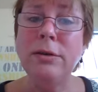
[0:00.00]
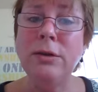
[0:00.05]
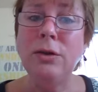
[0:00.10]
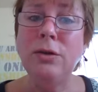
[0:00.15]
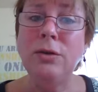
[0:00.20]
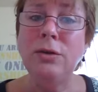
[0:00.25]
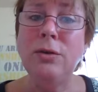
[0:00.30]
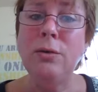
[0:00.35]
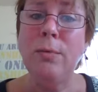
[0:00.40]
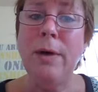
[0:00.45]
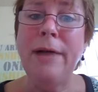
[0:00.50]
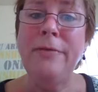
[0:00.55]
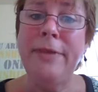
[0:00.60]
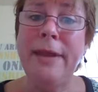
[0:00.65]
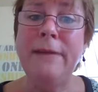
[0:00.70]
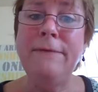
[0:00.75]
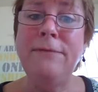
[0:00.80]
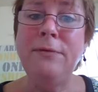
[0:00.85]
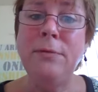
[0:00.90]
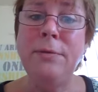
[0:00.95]
You want
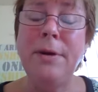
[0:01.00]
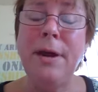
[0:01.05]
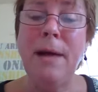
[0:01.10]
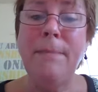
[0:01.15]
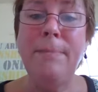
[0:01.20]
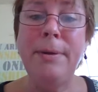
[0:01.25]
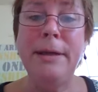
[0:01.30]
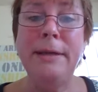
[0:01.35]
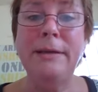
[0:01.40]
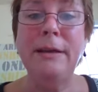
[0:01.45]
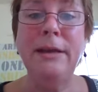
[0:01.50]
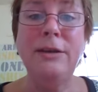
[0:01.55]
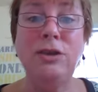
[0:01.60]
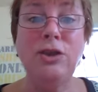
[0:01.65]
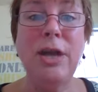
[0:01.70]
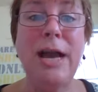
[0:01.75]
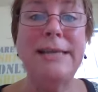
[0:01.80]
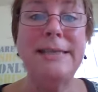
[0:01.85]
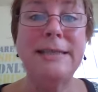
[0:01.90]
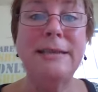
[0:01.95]
that food up at
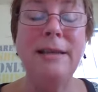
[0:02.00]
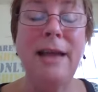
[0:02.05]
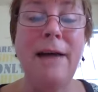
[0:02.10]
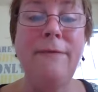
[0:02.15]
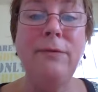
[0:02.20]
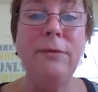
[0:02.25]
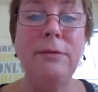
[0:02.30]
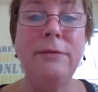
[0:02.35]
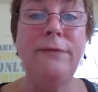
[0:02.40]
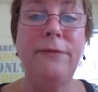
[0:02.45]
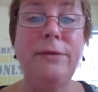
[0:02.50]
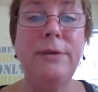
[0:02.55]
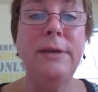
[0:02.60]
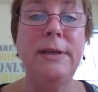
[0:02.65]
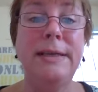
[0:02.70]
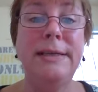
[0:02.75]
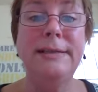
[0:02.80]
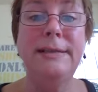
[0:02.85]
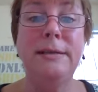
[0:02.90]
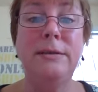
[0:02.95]
chest level for
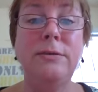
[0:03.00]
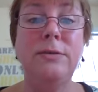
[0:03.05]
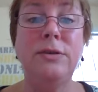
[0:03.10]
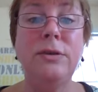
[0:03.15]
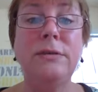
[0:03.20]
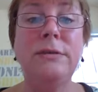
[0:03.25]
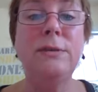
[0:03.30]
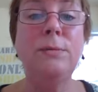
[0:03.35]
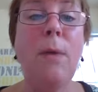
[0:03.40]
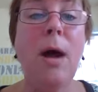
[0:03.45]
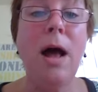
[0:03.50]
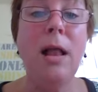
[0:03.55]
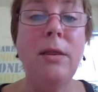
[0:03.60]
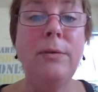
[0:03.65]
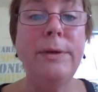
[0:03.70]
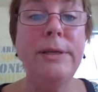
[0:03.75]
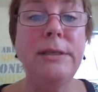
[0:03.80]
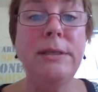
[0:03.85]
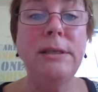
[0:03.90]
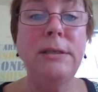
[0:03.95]
easier to
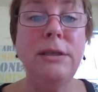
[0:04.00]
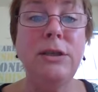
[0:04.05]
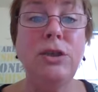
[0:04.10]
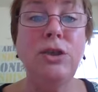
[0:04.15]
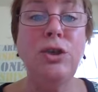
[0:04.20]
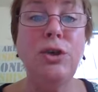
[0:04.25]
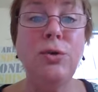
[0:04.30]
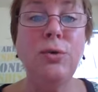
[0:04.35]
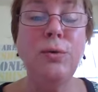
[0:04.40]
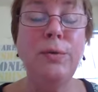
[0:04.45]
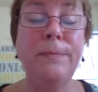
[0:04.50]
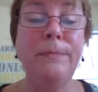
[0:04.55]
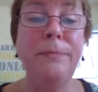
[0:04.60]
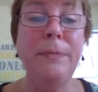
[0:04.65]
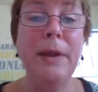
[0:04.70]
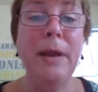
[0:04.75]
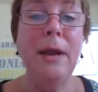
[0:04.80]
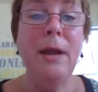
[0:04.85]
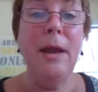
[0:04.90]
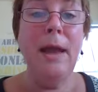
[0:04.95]
swallow, easy to chew.
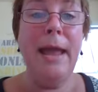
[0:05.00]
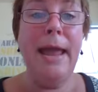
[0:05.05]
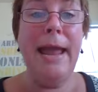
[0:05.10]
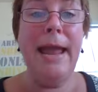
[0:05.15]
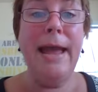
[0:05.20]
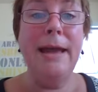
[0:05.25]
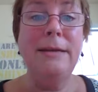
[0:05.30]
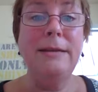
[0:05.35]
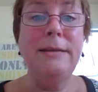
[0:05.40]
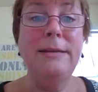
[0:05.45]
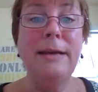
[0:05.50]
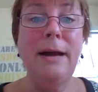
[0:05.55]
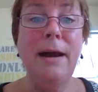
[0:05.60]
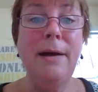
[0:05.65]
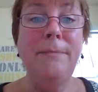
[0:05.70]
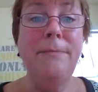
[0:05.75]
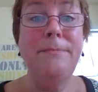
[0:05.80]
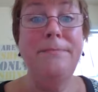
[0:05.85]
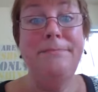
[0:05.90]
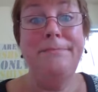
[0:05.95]
And
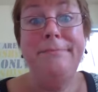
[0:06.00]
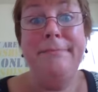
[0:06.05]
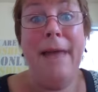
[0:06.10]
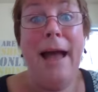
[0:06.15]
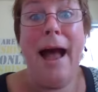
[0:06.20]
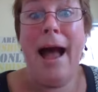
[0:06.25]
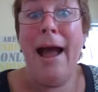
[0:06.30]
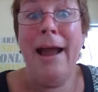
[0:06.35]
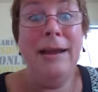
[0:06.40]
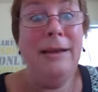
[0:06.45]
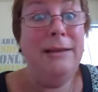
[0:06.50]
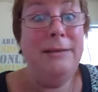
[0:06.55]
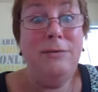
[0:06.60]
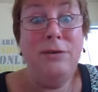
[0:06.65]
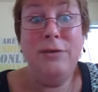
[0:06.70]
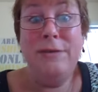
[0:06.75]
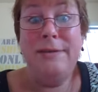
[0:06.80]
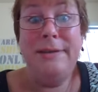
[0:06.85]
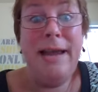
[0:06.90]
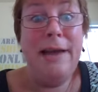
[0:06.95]
I
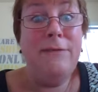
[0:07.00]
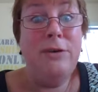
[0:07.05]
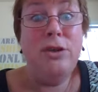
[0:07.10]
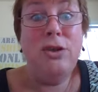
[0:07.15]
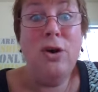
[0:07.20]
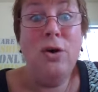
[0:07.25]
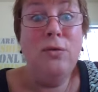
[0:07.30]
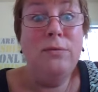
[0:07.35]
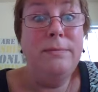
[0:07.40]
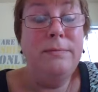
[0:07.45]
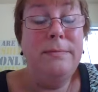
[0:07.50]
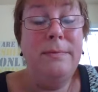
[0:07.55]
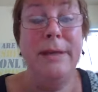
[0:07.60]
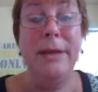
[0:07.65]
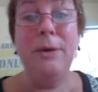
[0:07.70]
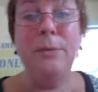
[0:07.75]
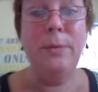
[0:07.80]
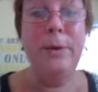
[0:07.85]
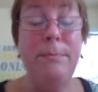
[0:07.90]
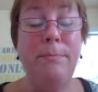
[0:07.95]
just have a tote.
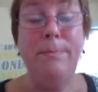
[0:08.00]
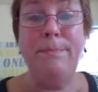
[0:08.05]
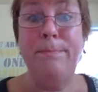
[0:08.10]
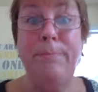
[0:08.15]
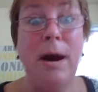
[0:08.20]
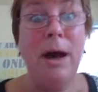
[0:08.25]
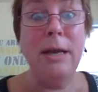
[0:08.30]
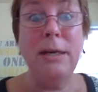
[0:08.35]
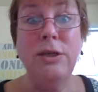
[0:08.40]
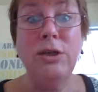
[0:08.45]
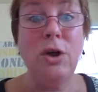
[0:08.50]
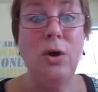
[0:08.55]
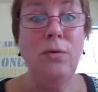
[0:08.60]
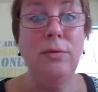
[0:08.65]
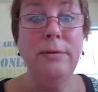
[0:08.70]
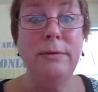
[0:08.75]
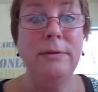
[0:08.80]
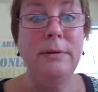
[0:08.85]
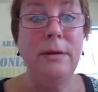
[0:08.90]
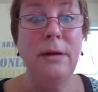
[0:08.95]
You know, we bought a
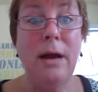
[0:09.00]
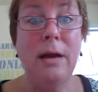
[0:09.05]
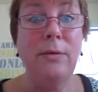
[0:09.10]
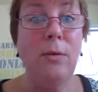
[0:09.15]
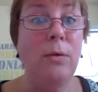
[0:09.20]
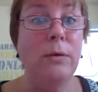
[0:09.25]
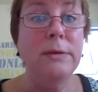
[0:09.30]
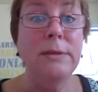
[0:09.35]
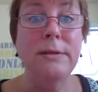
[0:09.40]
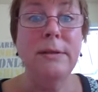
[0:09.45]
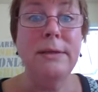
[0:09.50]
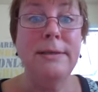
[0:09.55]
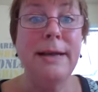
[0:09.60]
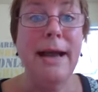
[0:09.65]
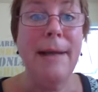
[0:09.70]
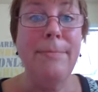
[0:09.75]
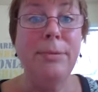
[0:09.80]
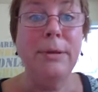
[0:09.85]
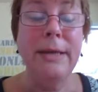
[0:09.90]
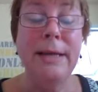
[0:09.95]
tote and cut holes in the
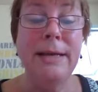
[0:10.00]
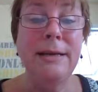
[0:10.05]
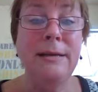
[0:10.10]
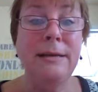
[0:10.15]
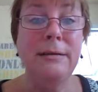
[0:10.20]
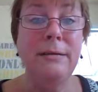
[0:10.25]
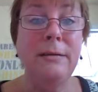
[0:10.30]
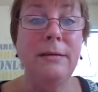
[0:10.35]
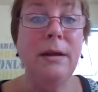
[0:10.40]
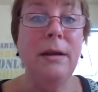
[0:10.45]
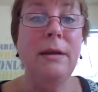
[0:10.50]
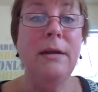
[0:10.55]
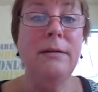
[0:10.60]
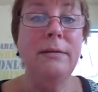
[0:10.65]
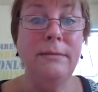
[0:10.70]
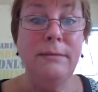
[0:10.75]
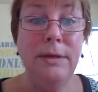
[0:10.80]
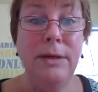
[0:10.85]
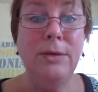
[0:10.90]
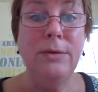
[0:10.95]
top lid and,
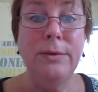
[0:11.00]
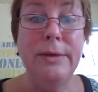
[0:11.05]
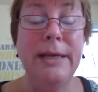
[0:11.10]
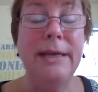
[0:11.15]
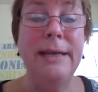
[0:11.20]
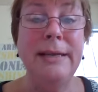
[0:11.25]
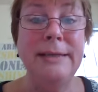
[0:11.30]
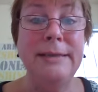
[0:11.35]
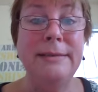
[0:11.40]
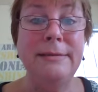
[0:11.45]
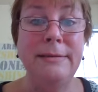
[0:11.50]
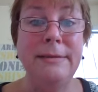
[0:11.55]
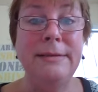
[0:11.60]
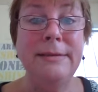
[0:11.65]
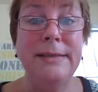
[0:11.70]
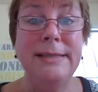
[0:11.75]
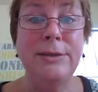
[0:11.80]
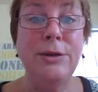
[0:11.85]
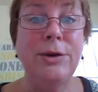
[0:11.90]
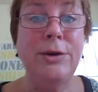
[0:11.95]
you know,
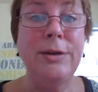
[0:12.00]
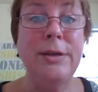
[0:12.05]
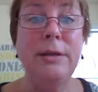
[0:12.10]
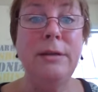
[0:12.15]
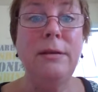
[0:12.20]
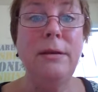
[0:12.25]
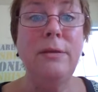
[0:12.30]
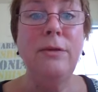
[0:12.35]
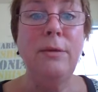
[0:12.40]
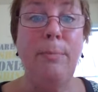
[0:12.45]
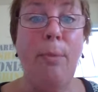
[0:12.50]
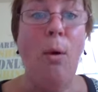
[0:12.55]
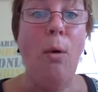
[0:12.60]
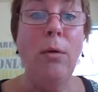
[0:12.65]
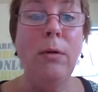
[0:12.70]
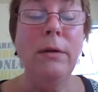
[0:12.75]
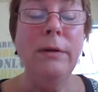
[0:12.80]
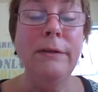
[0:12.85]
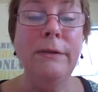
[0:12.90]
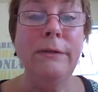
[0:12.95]
inserted the
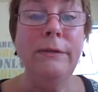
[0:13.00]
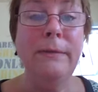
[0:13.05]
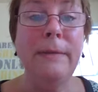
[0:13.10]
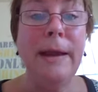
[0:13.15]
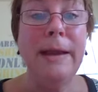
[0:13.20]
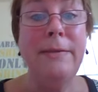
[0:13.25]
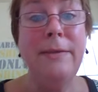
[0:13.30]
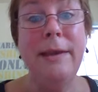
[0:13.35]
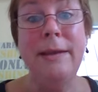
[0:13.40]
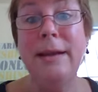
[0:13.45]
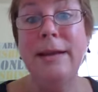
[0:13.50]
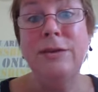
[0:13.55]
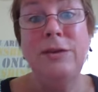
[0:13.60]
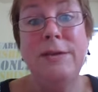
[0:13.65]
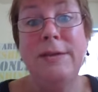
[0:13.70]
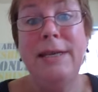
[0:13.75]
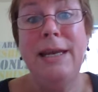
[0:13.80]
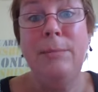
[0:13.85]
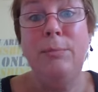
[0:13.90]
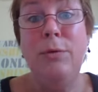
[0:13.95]
bowls, and then I
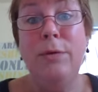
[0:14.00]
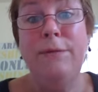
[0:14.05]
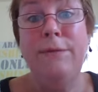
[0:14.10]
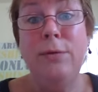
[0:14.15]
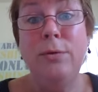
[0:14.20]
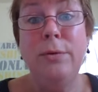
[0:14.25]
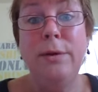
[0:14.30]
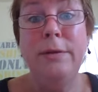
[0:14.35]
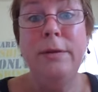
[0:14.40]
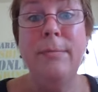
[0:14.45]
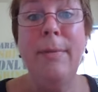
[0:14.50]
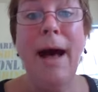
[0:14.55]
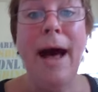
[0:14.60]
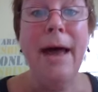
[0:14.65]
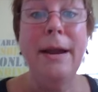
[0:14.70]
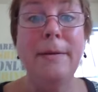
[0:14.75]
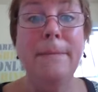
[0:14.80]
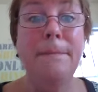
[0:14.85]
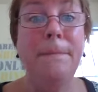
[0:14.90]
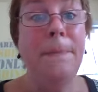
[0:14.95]
just keep the food in the
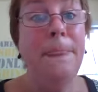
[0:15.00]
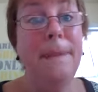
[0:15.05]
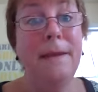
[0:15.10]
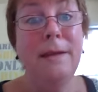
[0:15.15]
bottom.